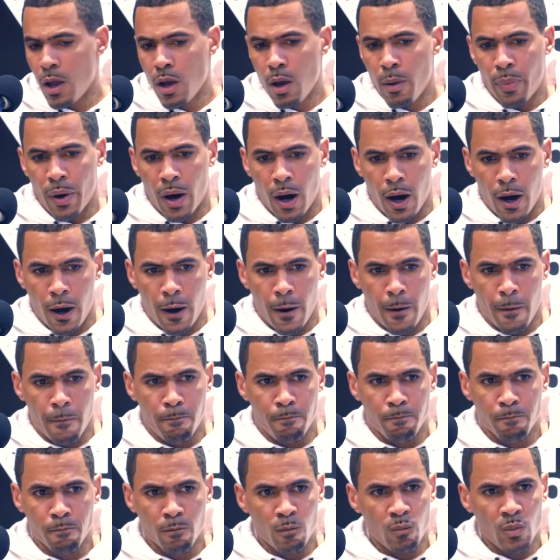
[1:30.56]
But
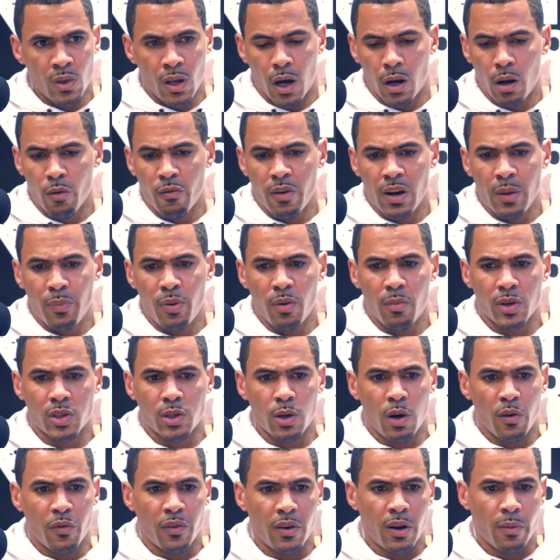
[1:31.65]
I don't really put
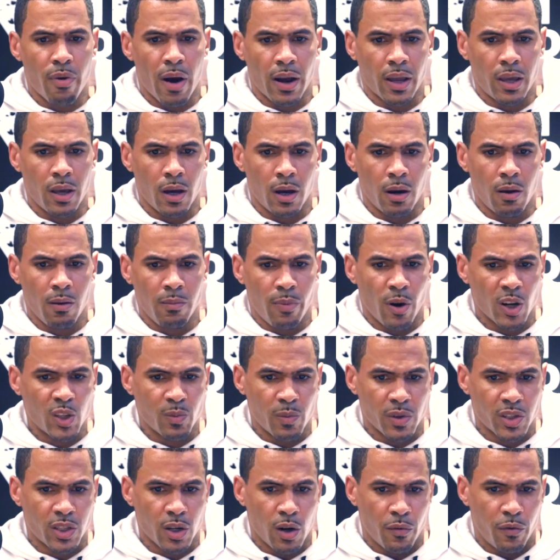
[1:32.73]
myself in a bracket. I don't box
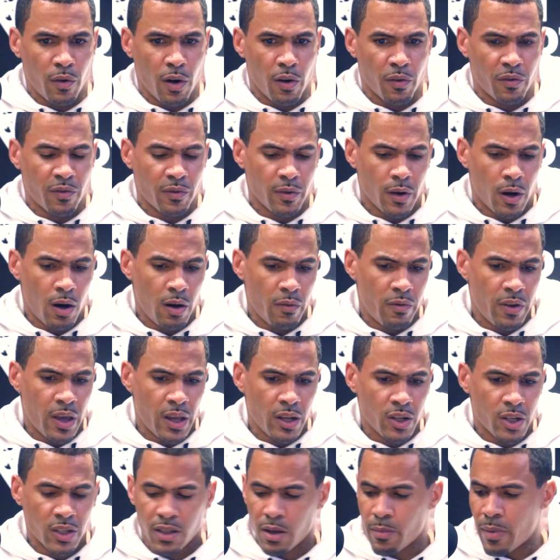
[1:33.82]
myself off. Harvey ain't
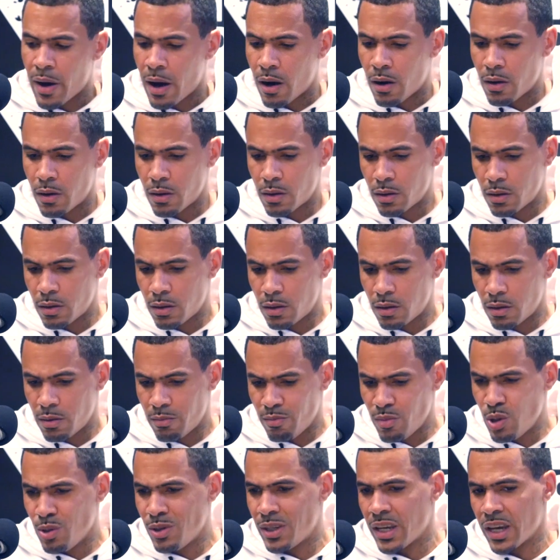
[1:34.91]
just about
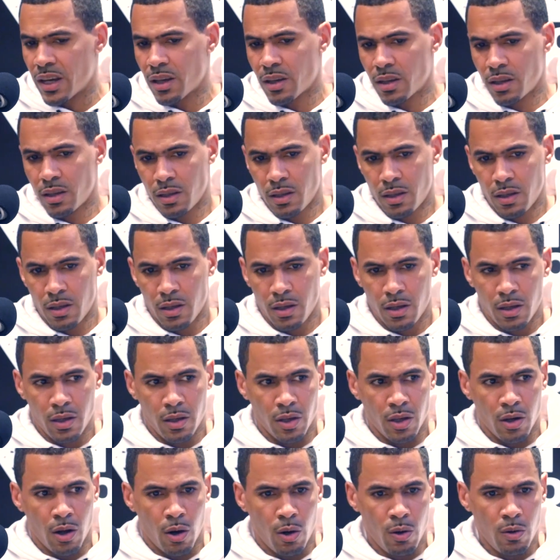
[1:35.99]
music.
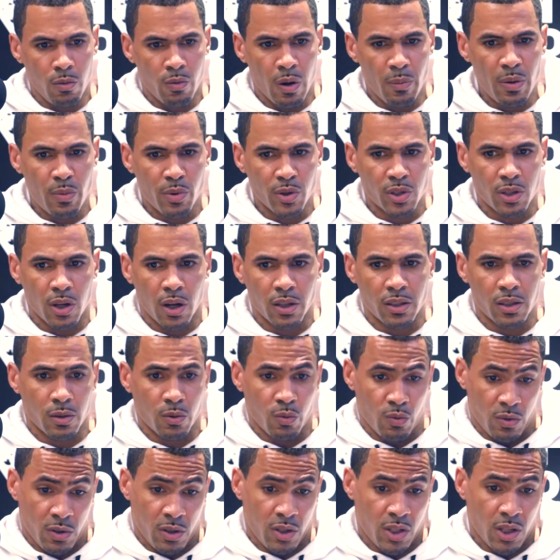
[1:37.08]
You know, when people start
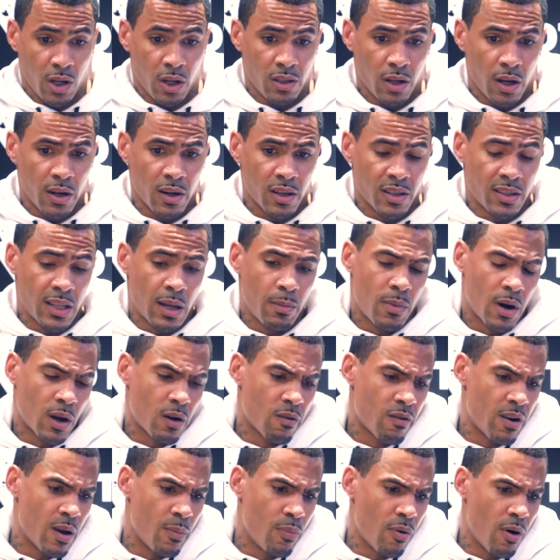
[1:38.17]
to understand my
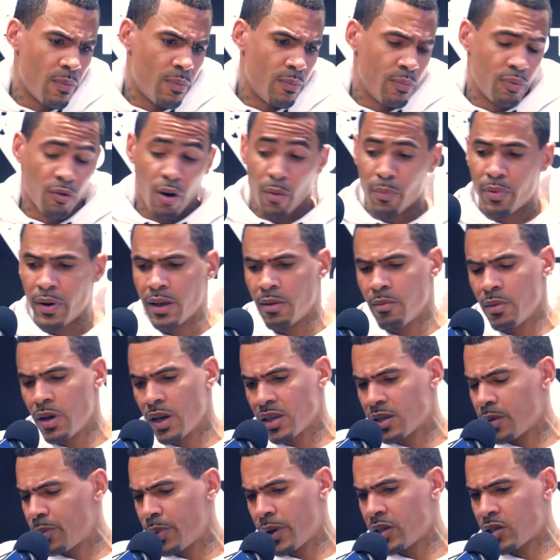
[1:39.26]
career properly and me as
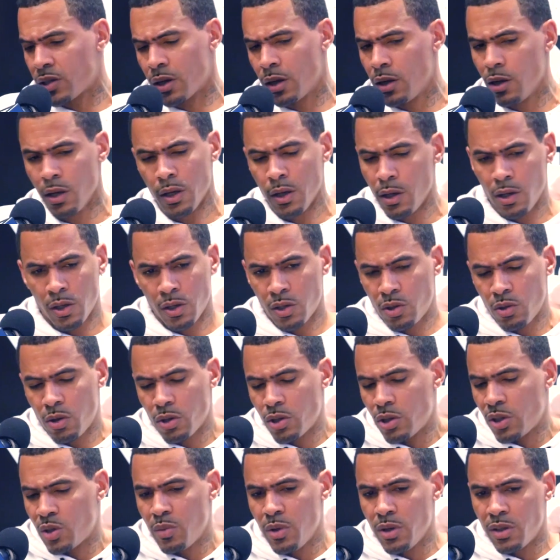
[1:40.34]
a person, it's not
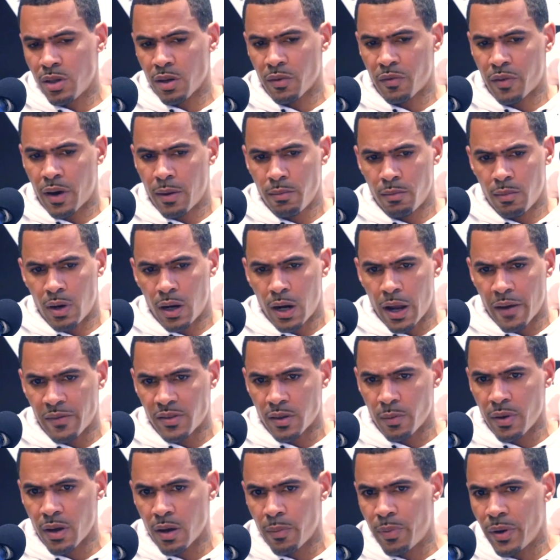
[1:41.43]
just music, fam. My life's a
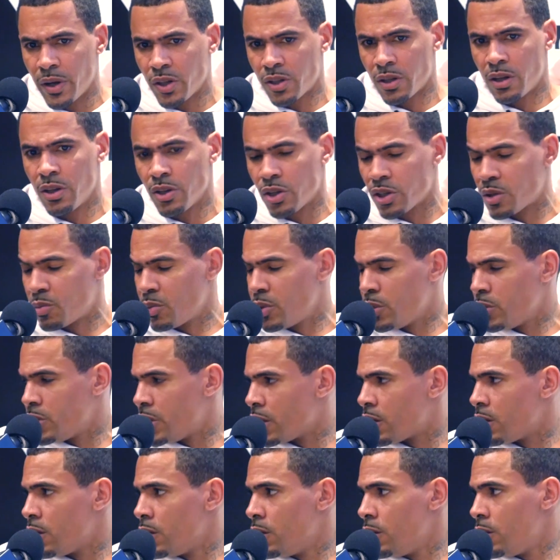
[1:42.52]
bigger picture than just
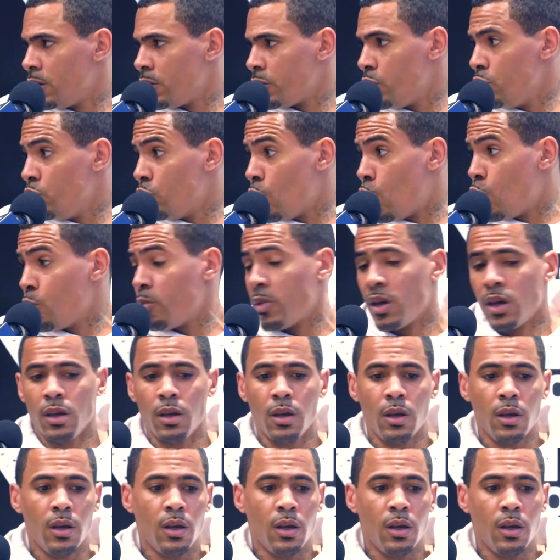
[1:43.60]
music. You know me